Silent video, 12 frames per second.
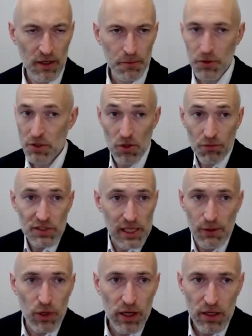because
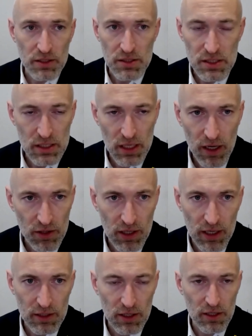obviously we are concerned
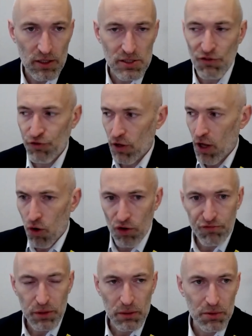that this flow
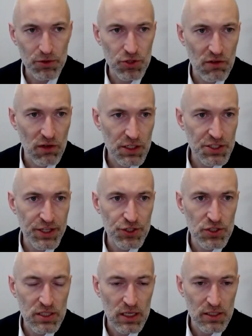of people to the
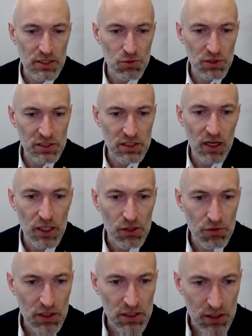vaccination centers will start
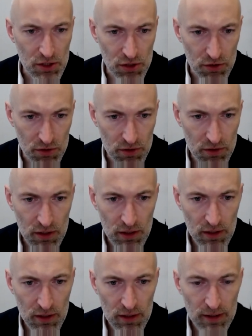decreasing soon.
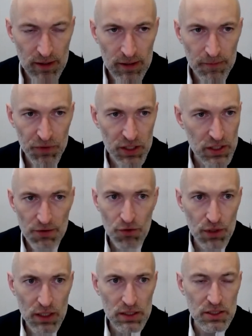There's every
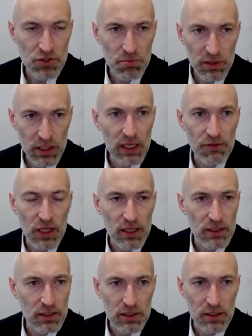reason to believe
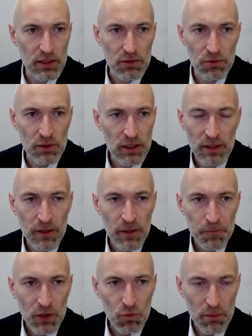that
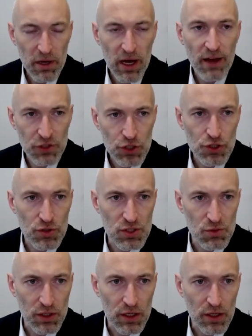we might have issues
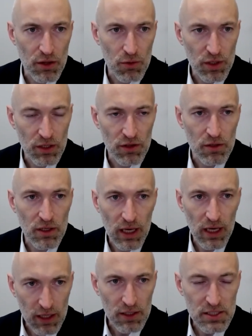with
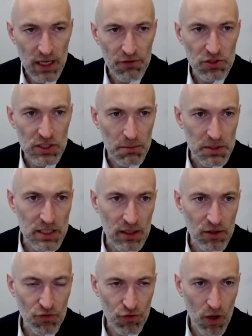getting
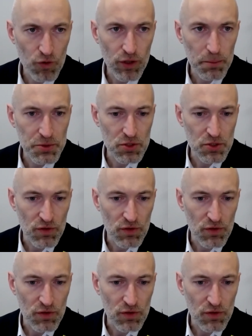70% of grown-ups to